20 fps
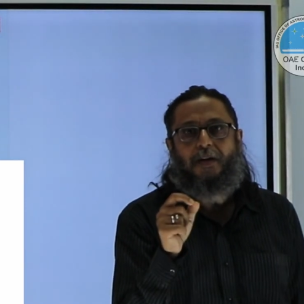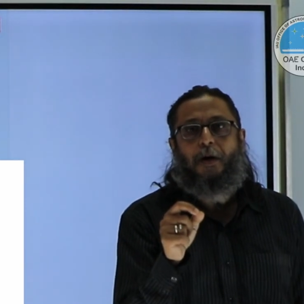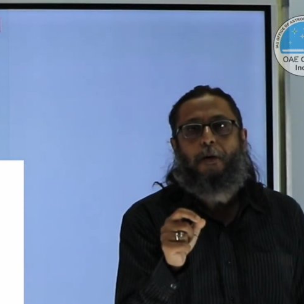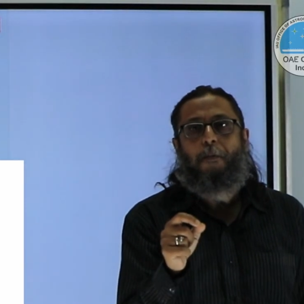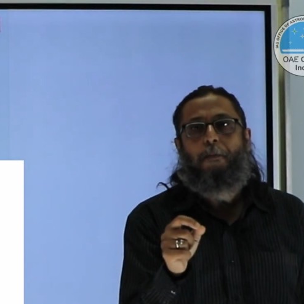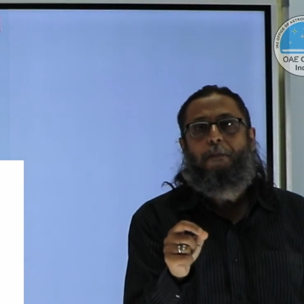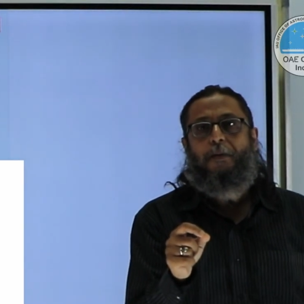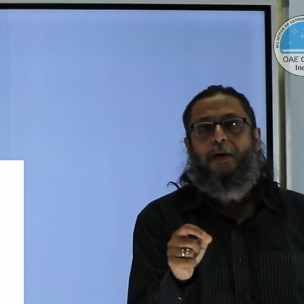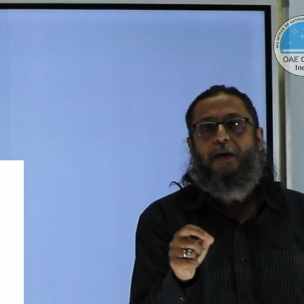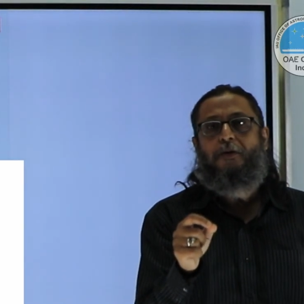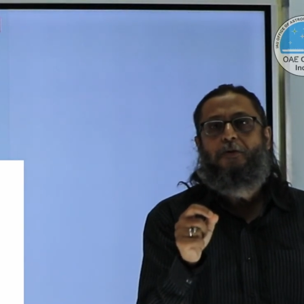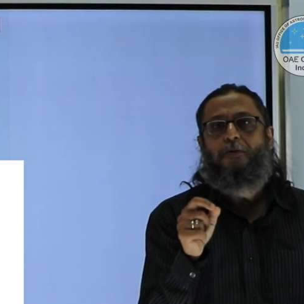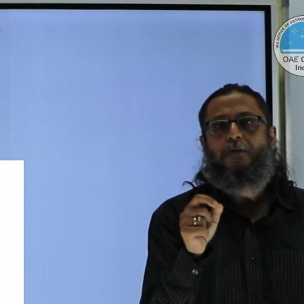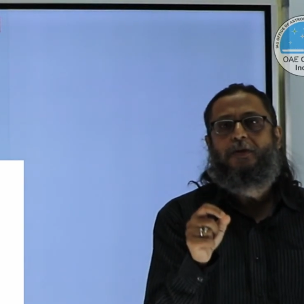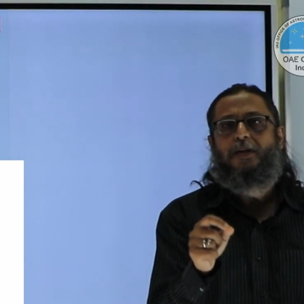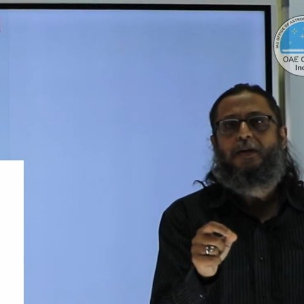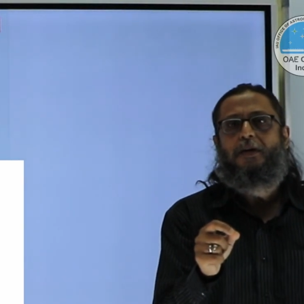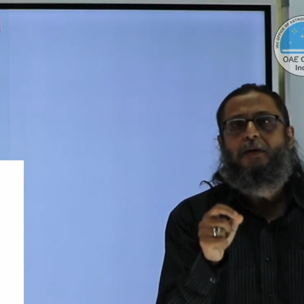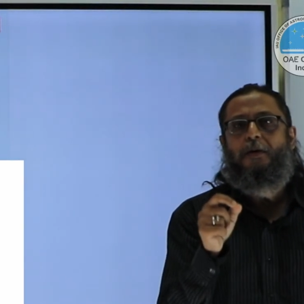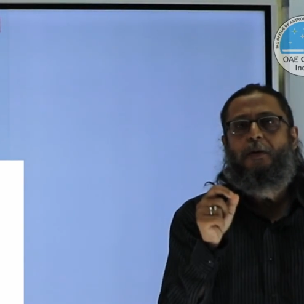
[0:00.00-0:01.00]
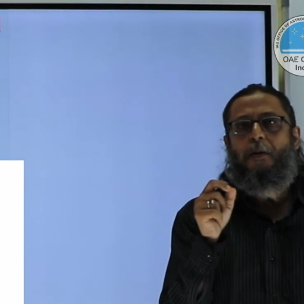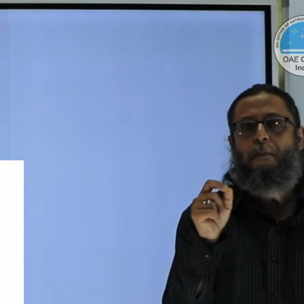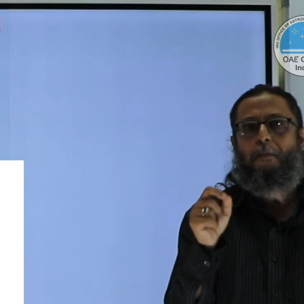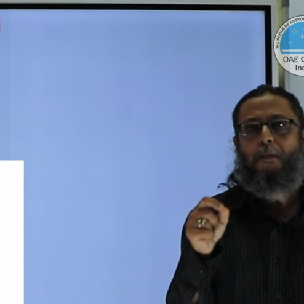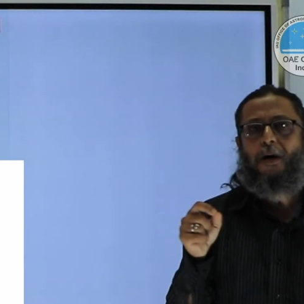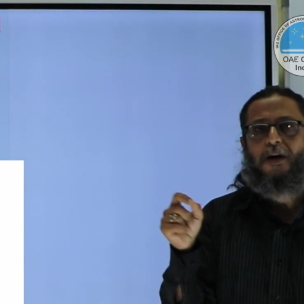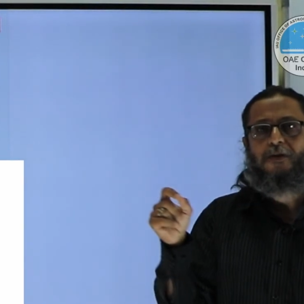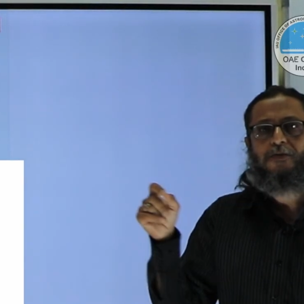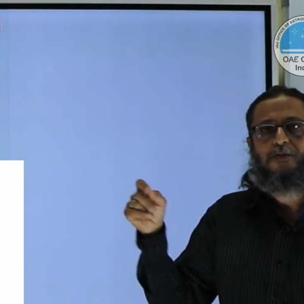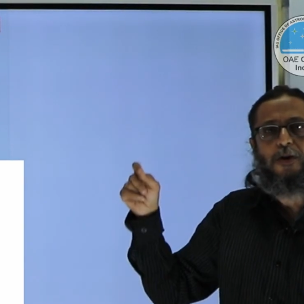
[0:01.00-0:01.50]
compared to the
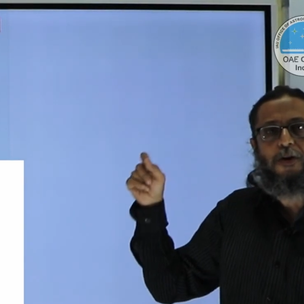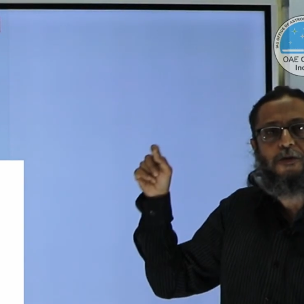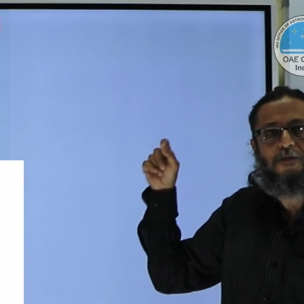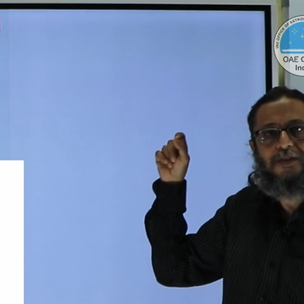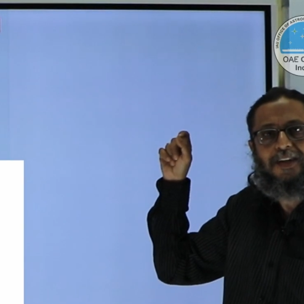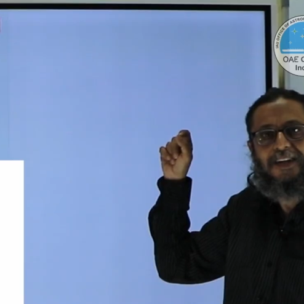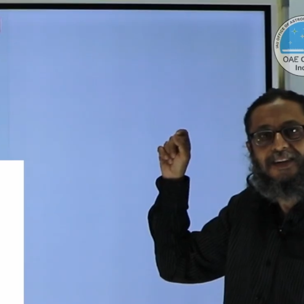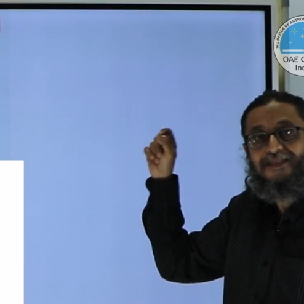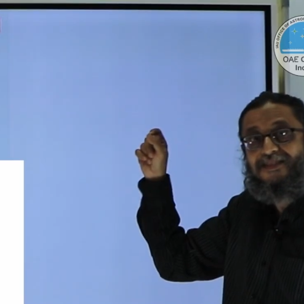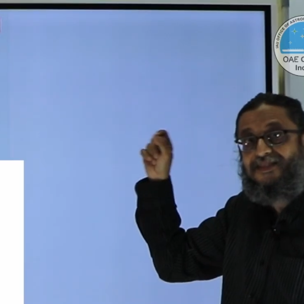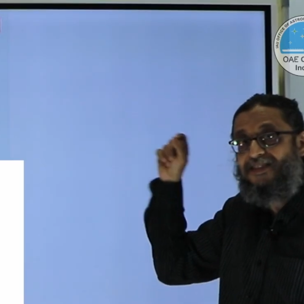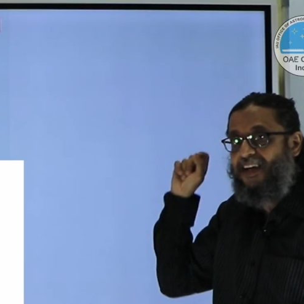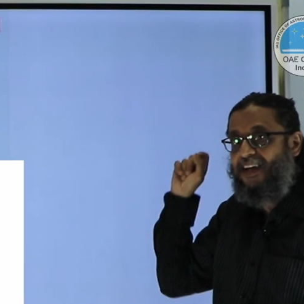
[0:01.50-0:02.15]
mass of the